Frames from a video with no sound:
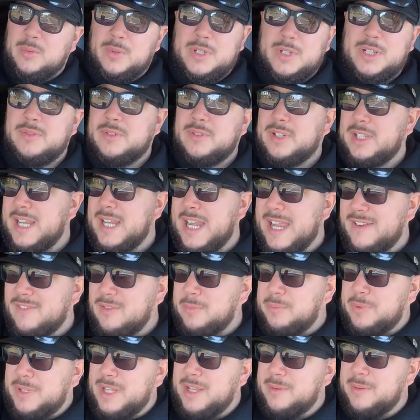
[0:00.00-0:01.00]
we didn't really
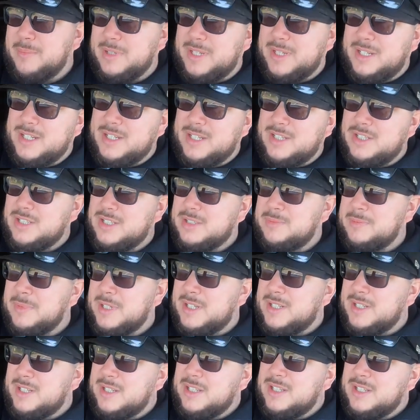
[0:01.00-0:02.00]
have a plan B. It just
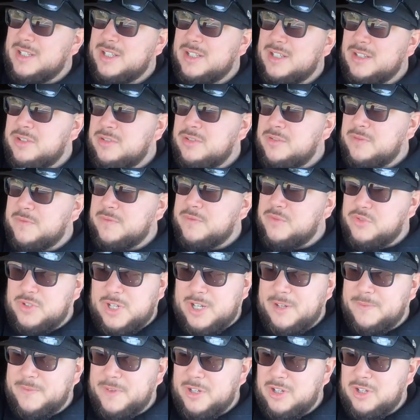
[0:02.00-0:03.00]
meant uh,
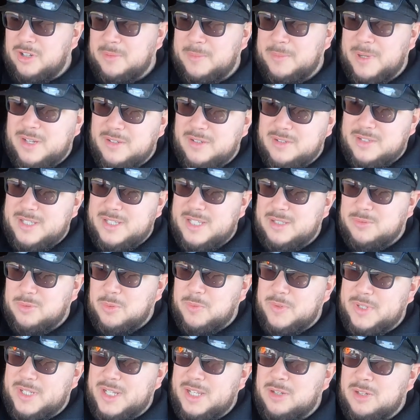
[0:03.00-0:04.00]
try to figure them out. So that's
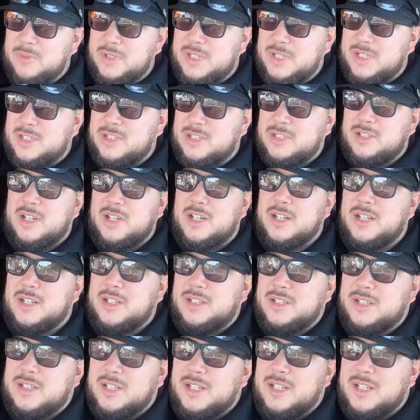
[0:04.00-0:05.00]
what we did. We just
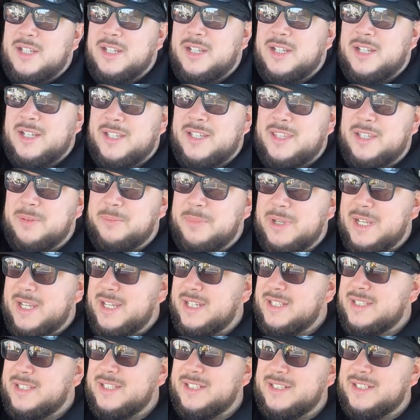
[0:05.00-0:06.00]
started hitting the
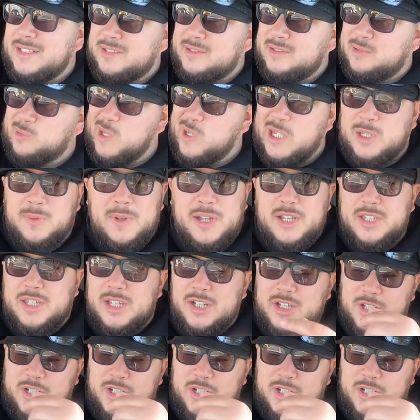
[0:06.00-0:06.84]
banks and that's why it's